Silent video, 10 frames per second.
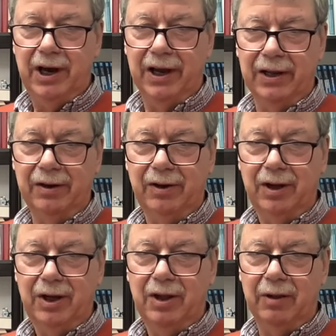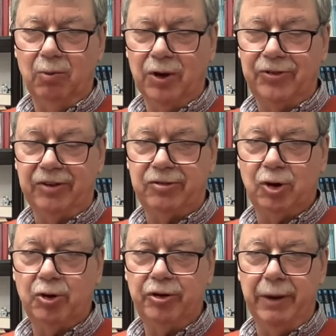And what's
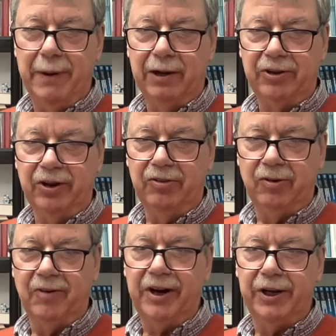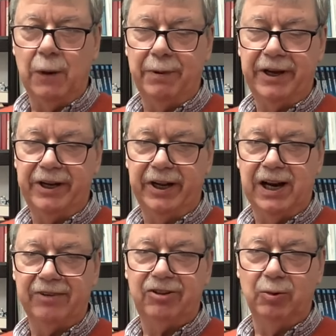extraordinary about it is a very complicated
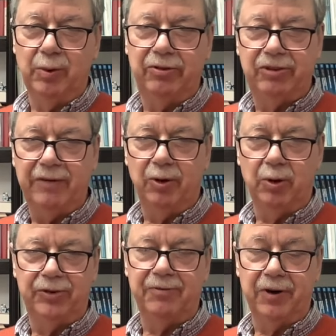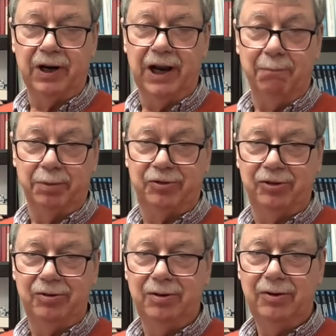cluster with several different
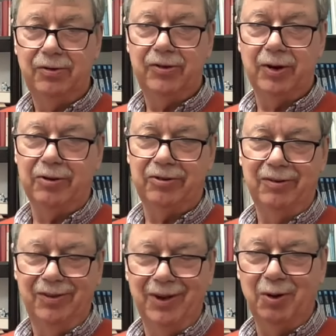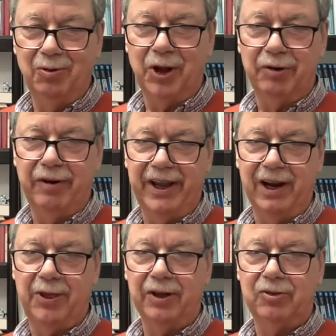lumps. So it's no, not a
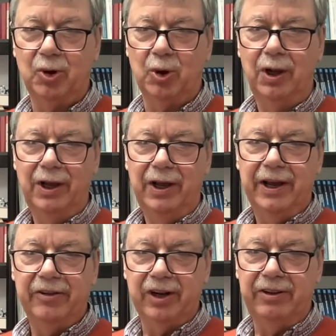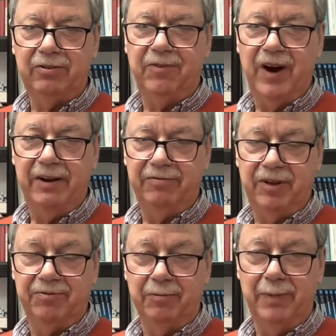regular thing at all. It has at least five
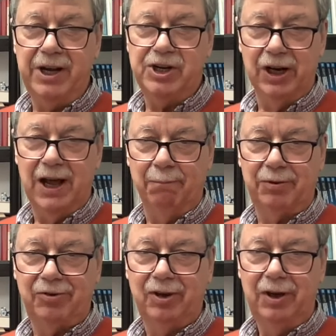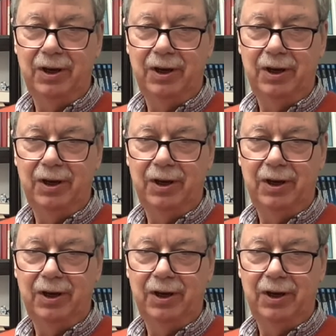different major lumps,